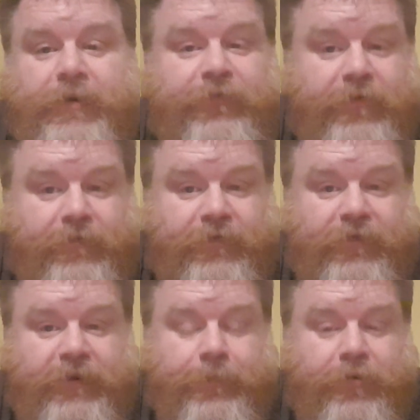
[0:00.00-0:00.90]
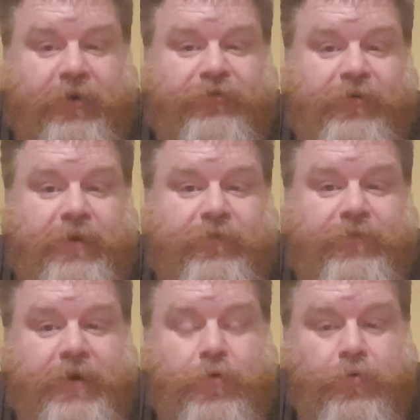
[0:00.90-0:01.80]
because obviously depression is
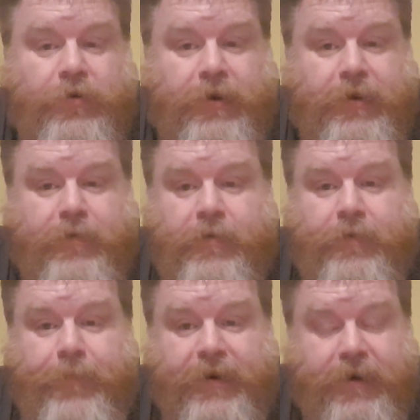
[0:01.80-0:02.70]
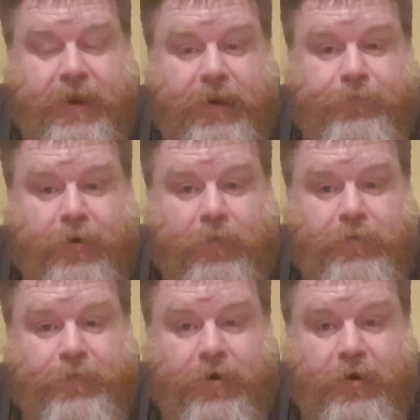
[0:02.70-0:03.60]
the only mental health
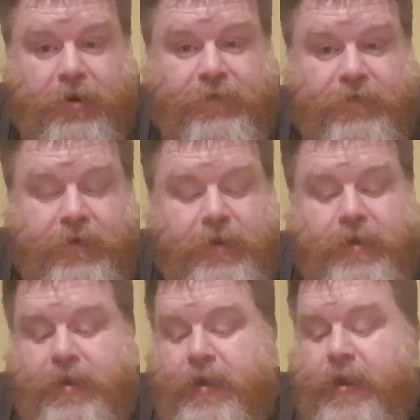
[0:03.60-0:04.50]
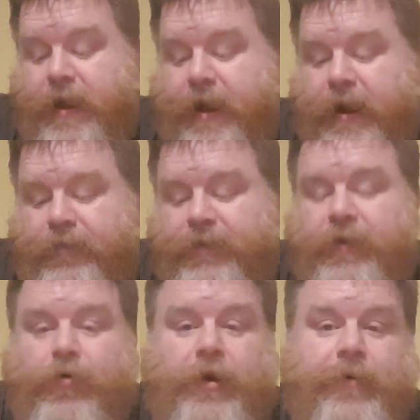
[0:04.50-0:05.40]
problem in Ireland. And the
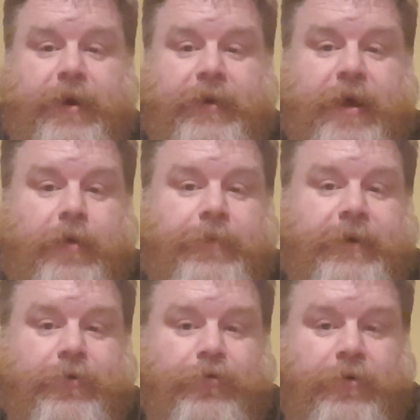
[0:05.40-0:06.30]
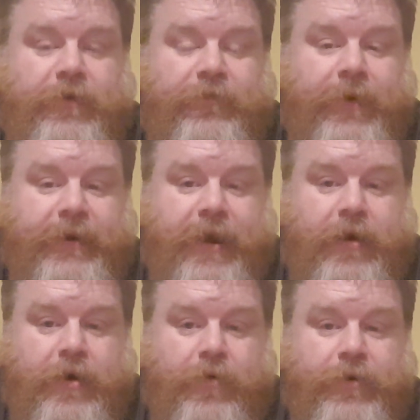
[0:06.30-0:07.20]
only way it can be cured is by
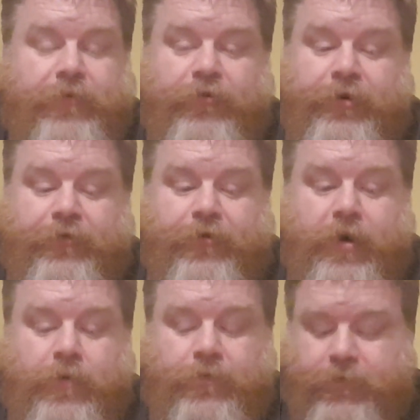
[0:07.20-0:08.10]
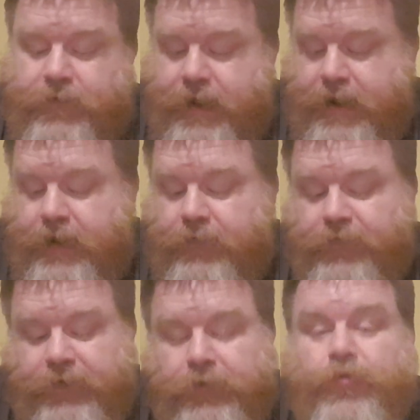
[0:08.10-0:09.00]
getting out and running around,
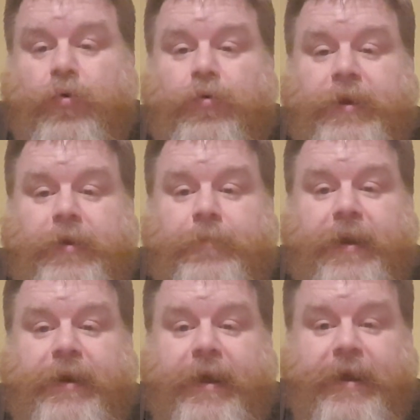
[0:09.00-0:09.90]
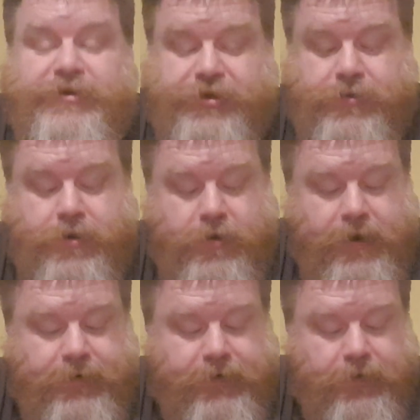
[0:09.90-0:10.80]
and you don't need medication or
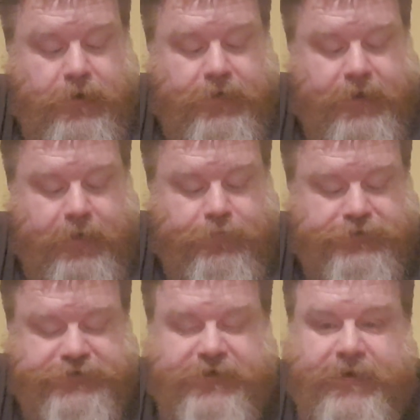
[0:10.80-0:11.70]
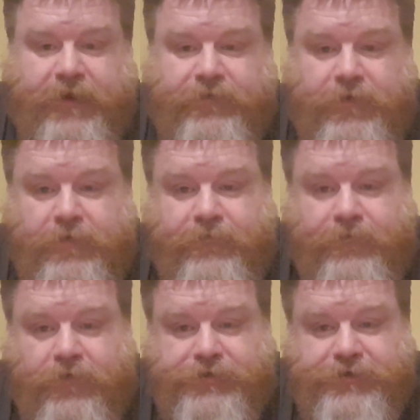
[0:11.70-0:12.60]
anything like that. But you see, that's the
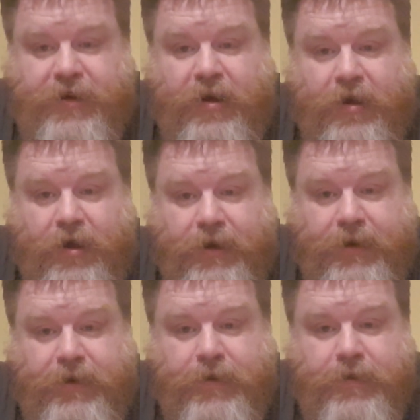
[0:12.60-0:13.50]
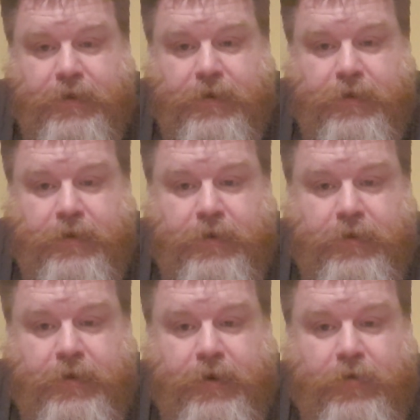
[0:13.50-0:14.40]
unfortunate lie
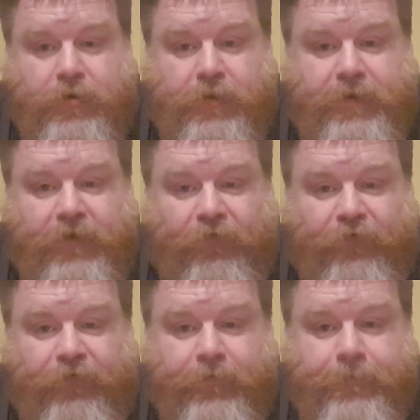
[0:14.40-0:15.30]
in all this,